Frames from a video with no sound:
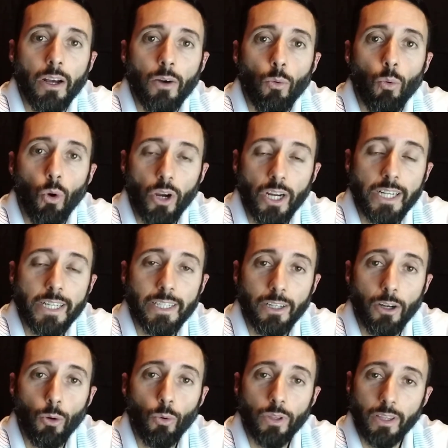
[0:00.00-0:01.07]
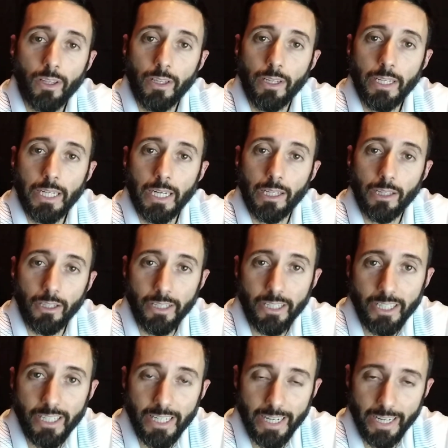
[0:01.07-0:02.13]
work a deal with the
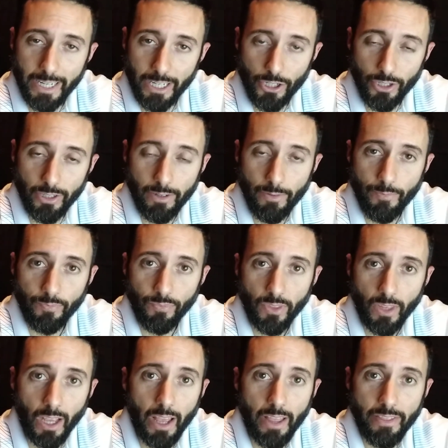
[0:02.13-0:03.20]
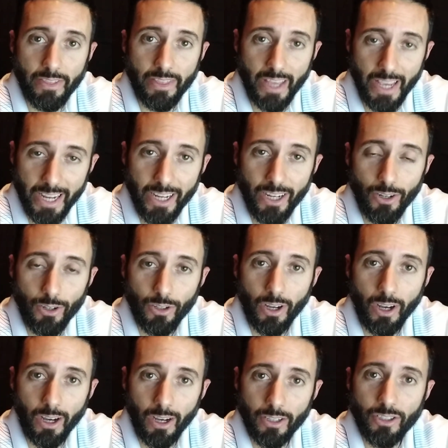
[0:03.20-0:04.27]
listing agent and they
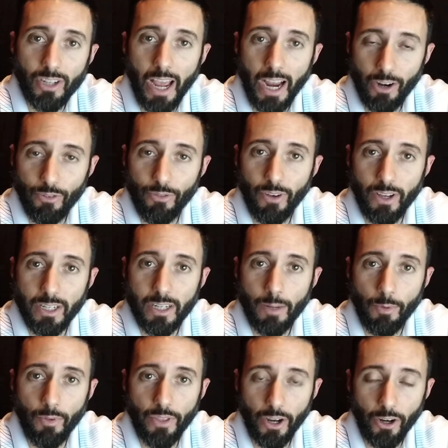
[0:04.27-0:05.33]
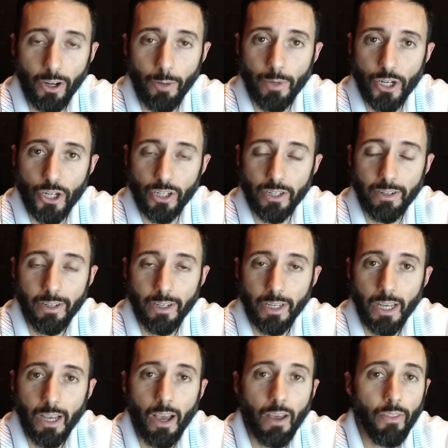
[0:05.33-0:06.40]
sacrifice some of their commission,
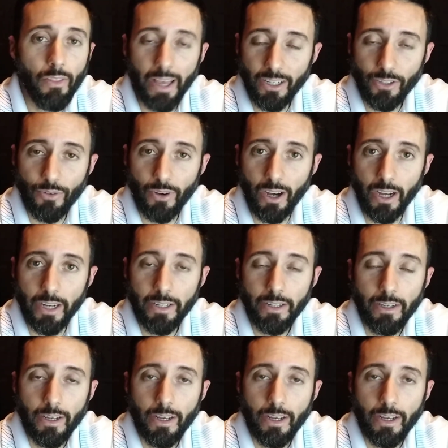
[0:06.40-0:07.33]
that's fine.